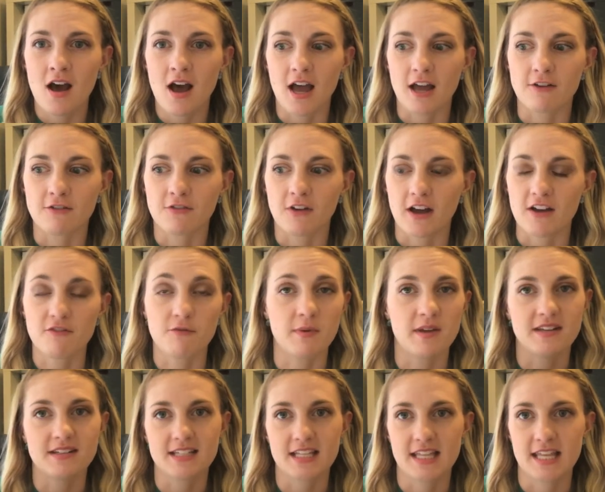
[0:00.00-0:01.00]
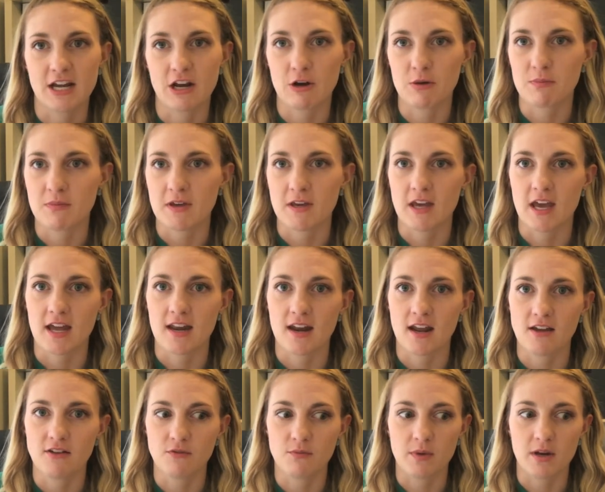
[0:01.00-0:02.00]
I've been to therapy, and
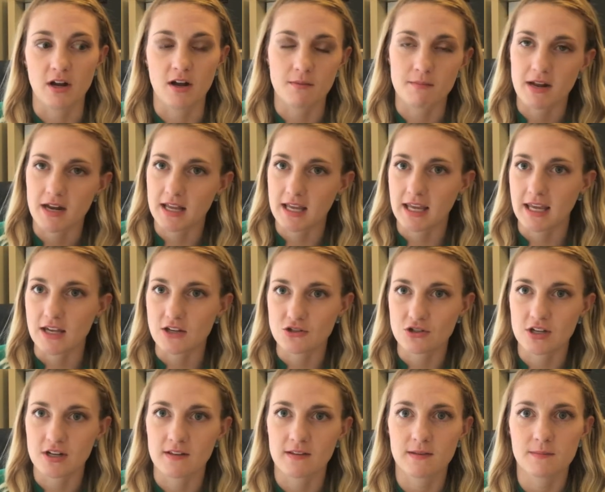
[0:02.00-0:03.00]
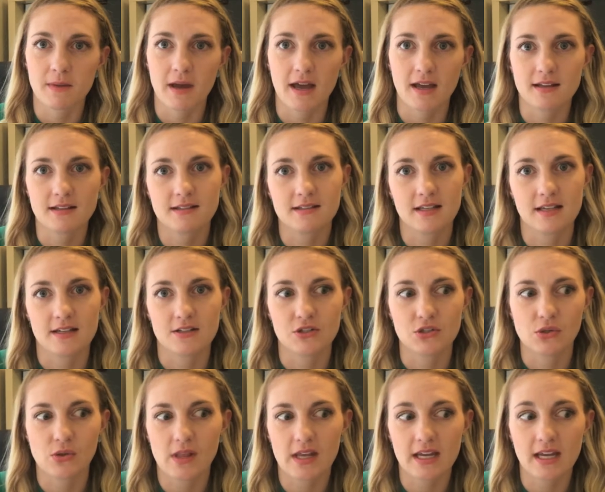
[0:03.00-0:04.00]
I've been on medication in the past, and
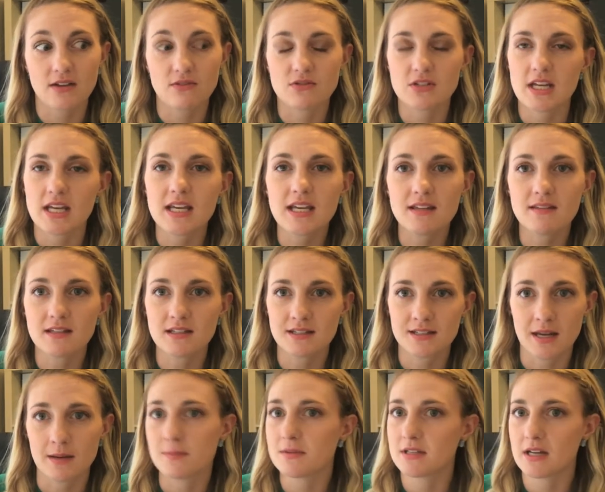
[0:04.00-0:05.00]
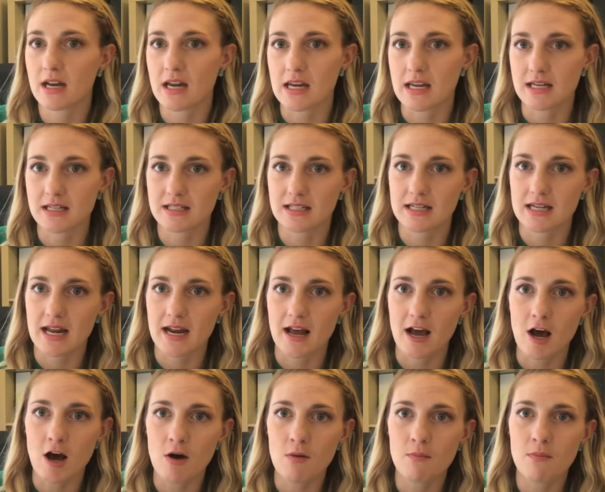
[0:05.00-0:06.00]
so like I've taken the steps that I need to get
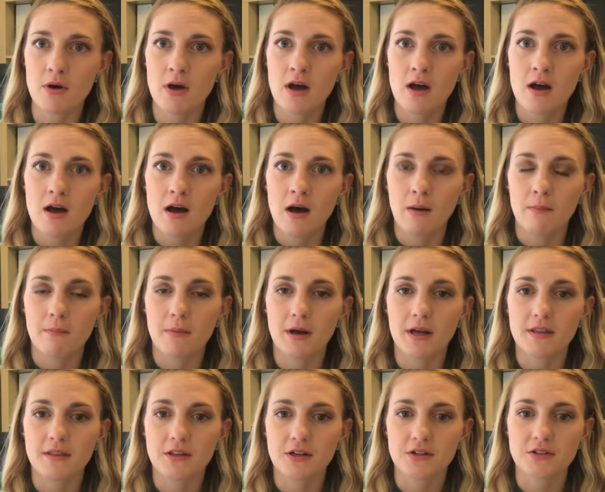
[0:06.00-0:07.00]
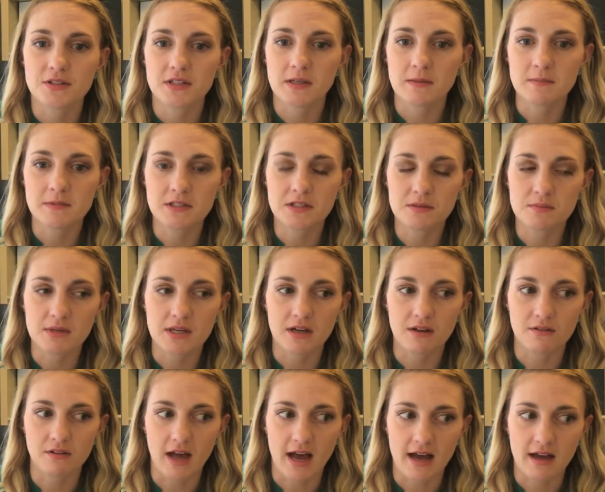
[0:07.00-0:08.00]
help, but there seems to be
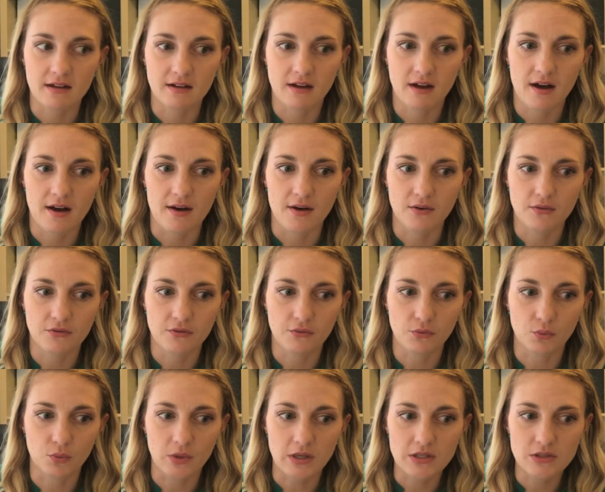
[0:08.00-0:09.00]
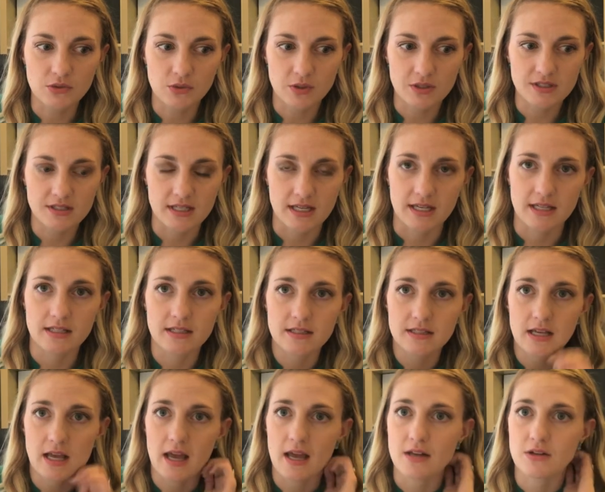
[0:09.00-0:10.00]
a lack of
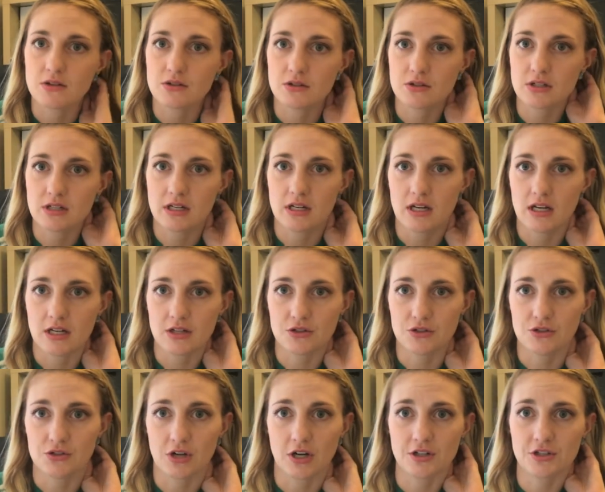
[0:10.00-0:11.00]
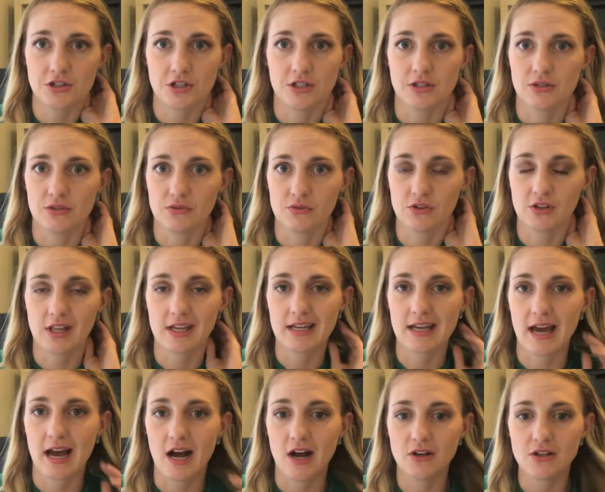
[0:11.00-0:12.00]
resources and instructions for like
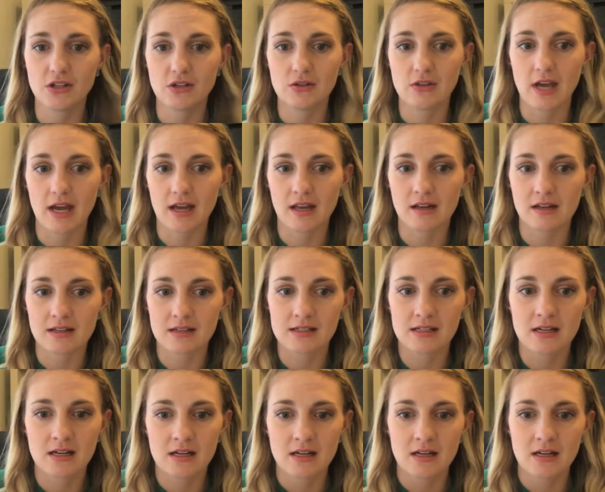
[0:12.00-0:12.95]
how you get,